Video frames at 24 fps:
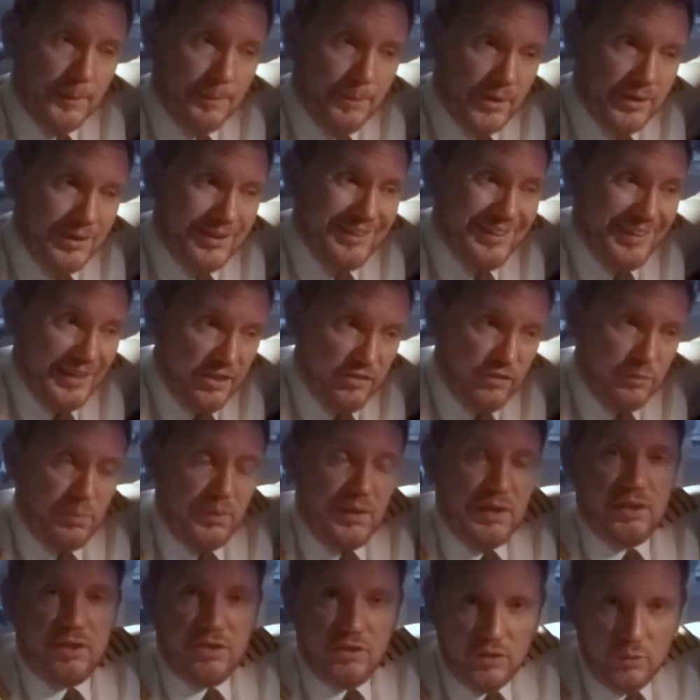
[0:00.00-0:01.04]
But it is
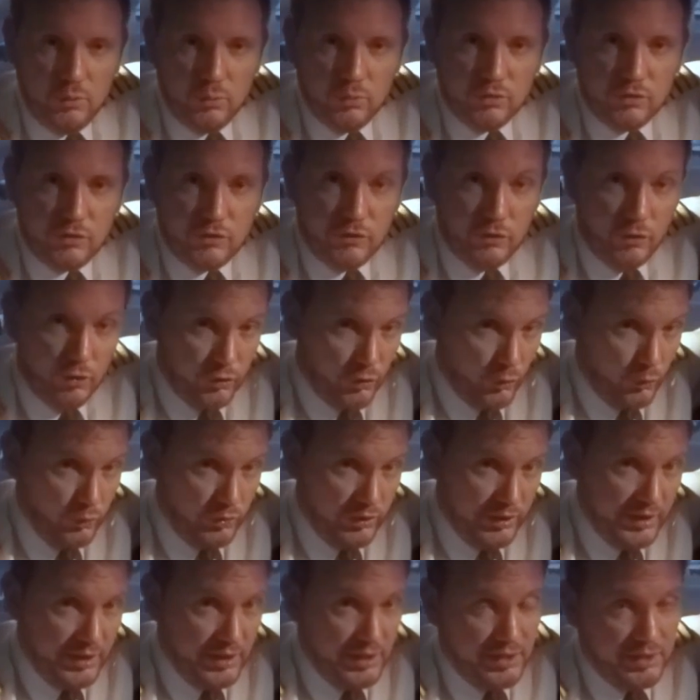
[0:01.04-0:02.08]
being used not
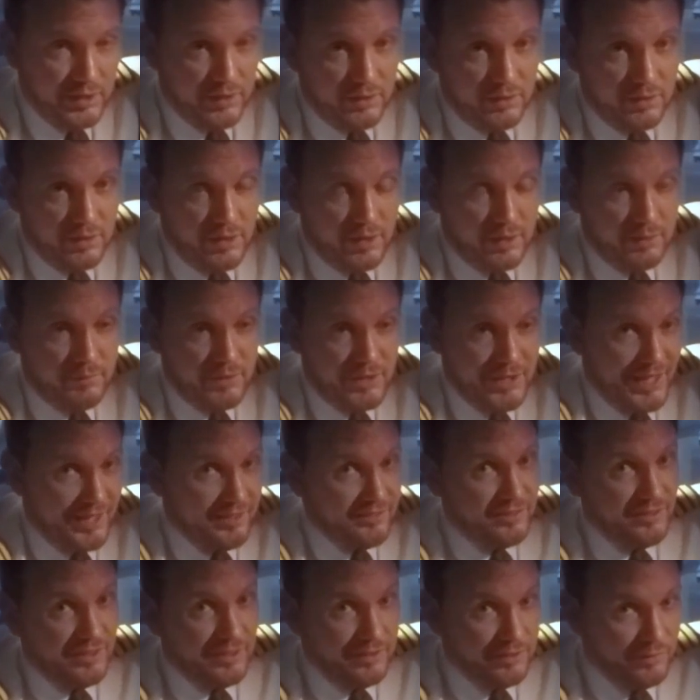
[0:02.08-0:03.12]
only in
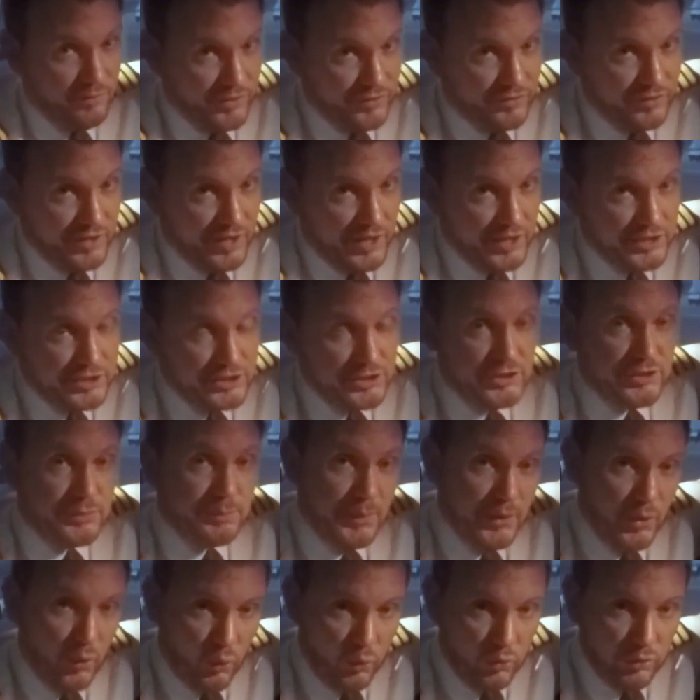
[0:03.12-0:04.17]
accident investigations,
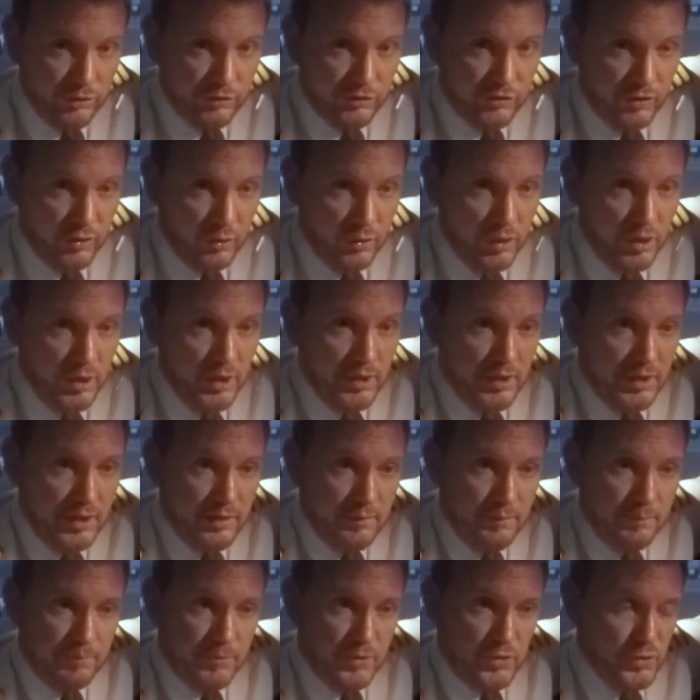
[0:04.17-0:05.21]
but also
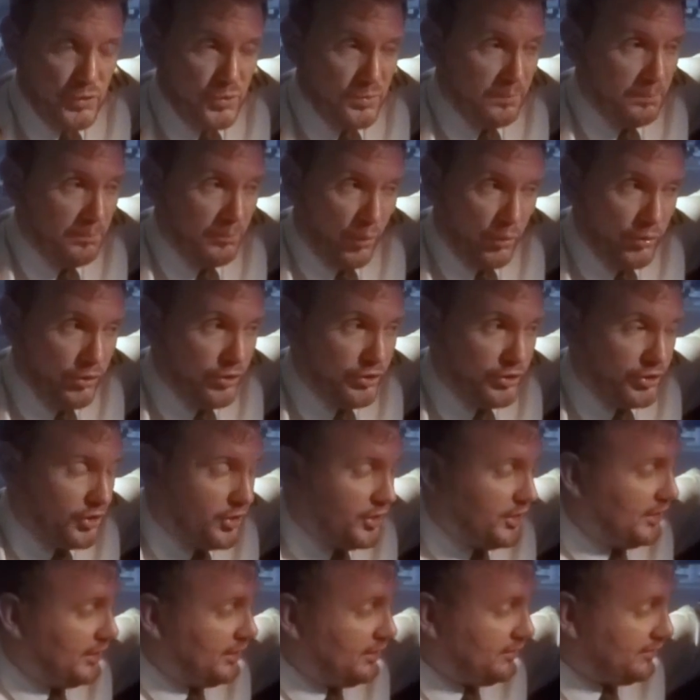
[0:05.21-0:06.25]
to monitor
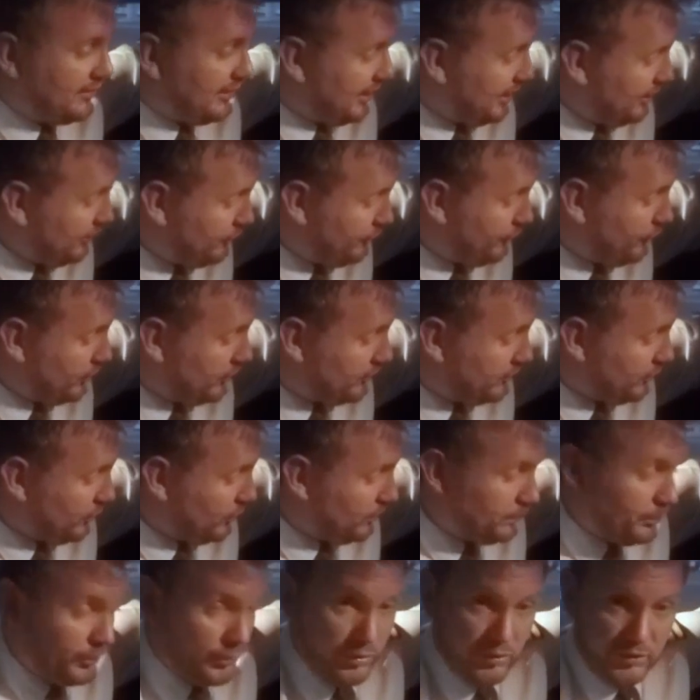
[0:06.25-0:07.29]
things like, for
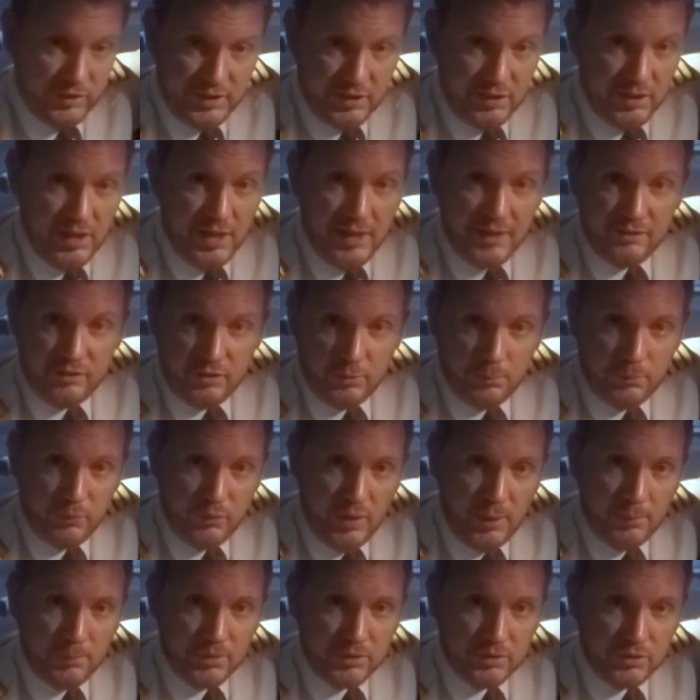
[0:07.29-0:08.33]
example, the engine
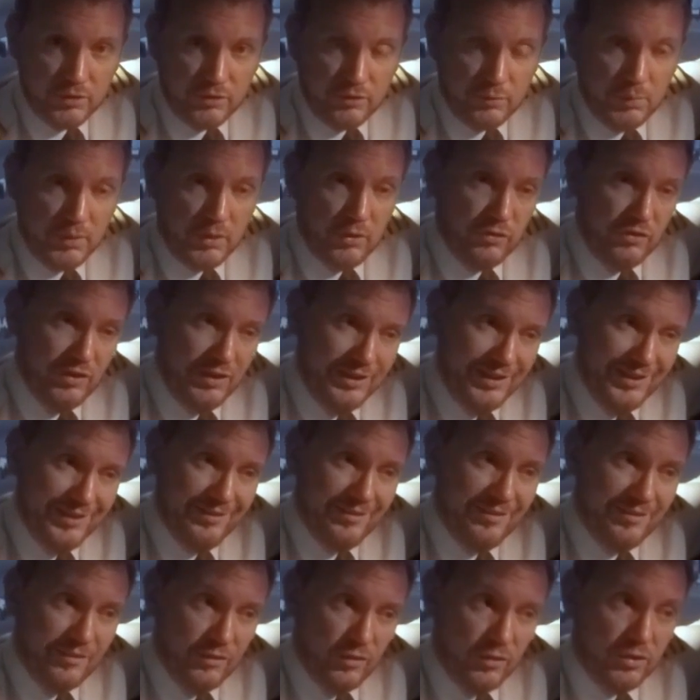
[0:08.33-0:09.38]
parameters, because it
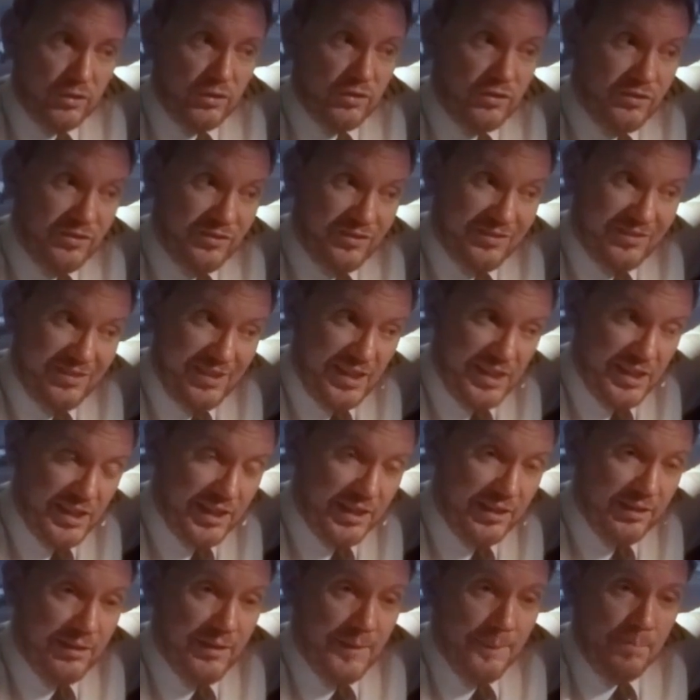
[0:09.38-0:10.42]
can start
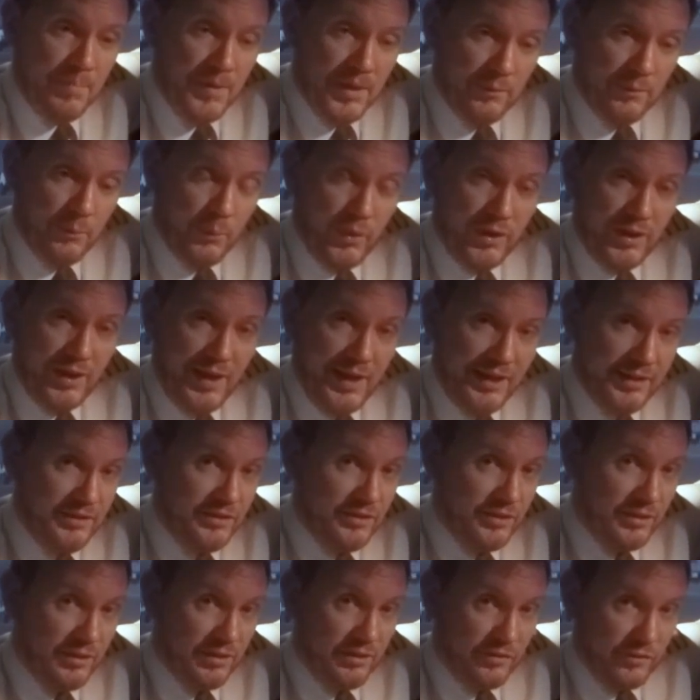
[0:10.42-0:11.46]
seeing when an
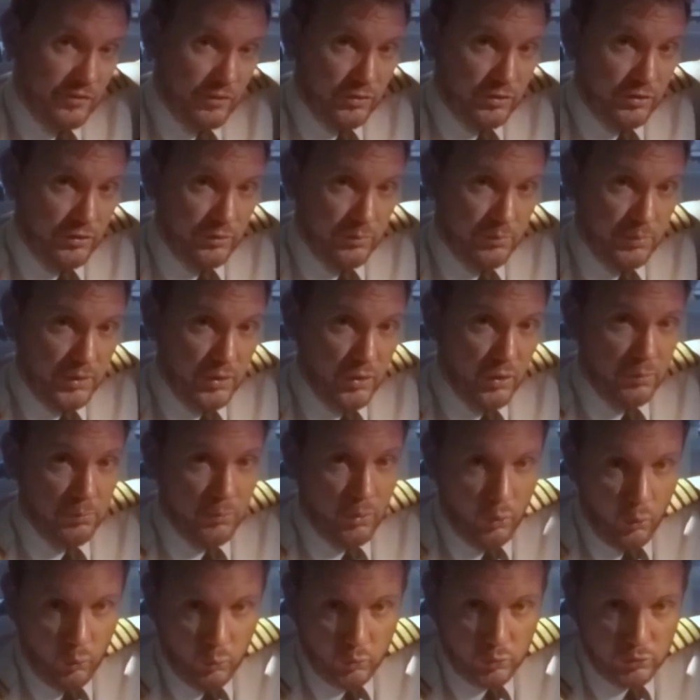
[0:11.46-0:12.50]
engine is starting to become
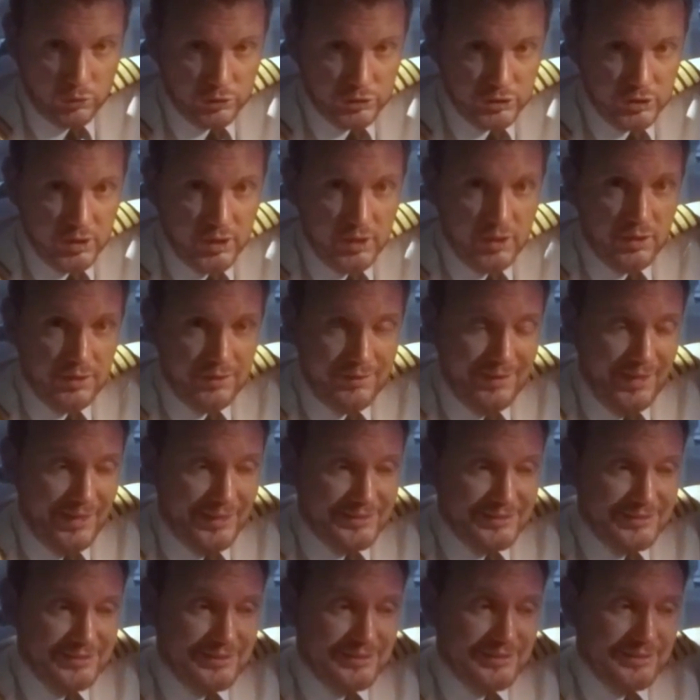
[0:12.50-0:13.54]
old
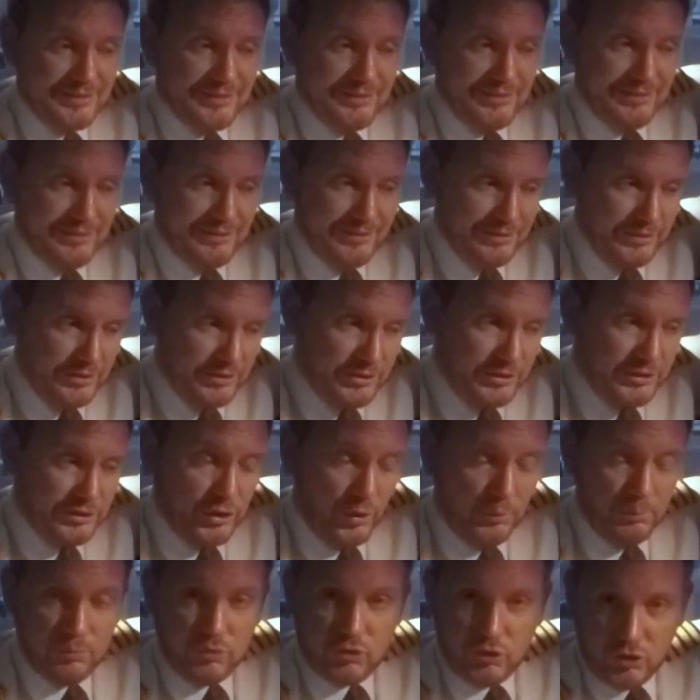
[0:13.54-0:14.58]
that
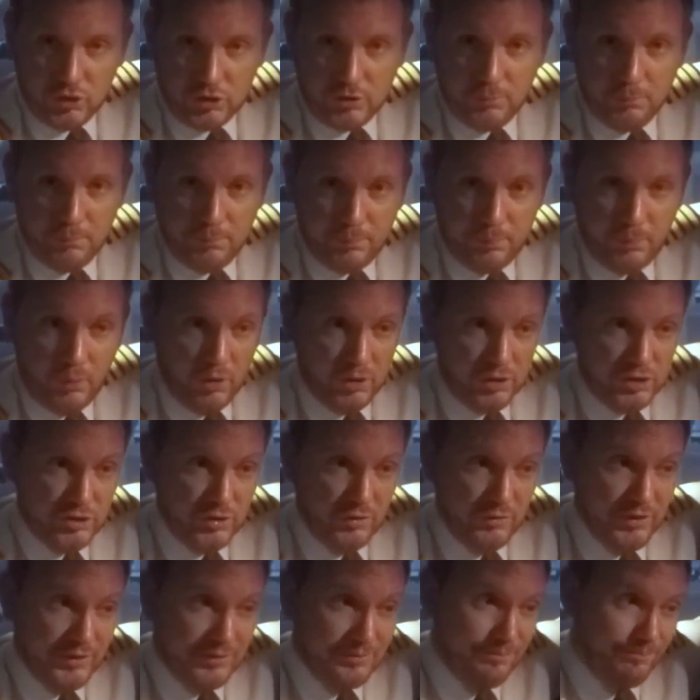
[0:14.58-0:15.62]
some certain parts
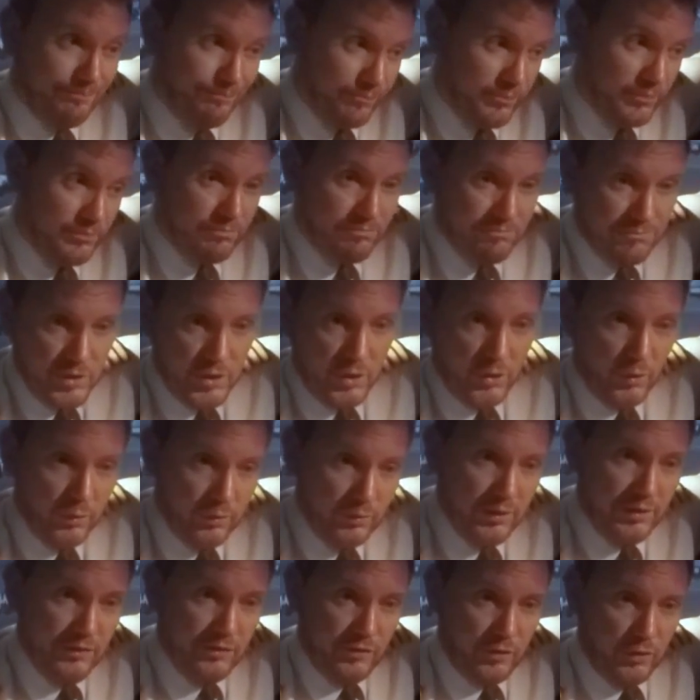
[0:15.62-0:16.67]
of it, you
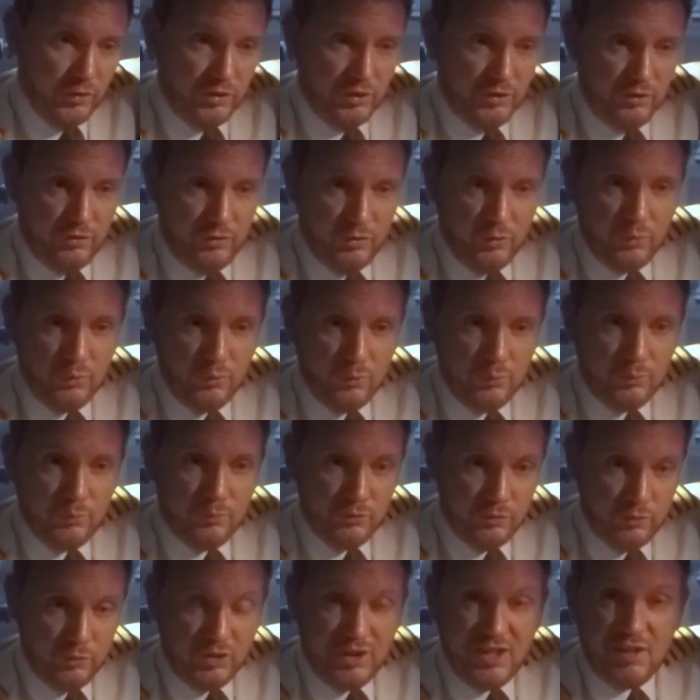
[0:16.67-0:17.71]
know, is starting to
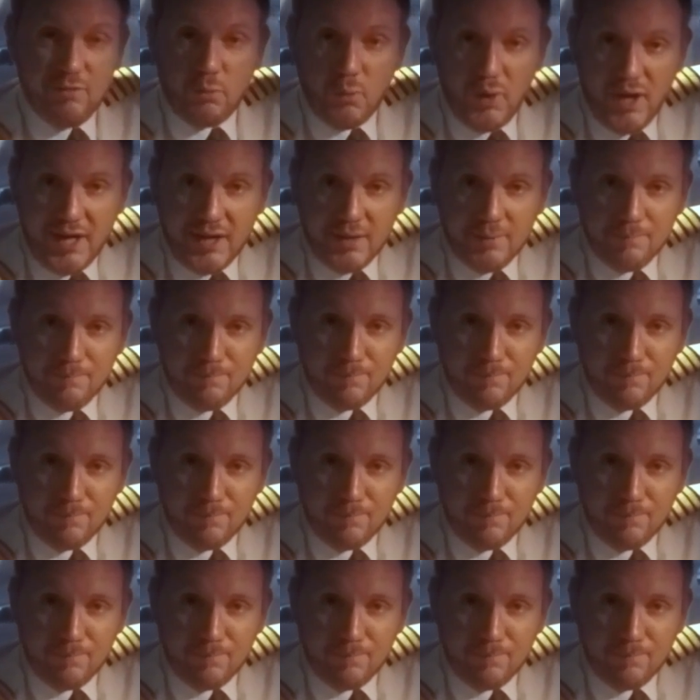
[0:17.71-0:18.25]
give way.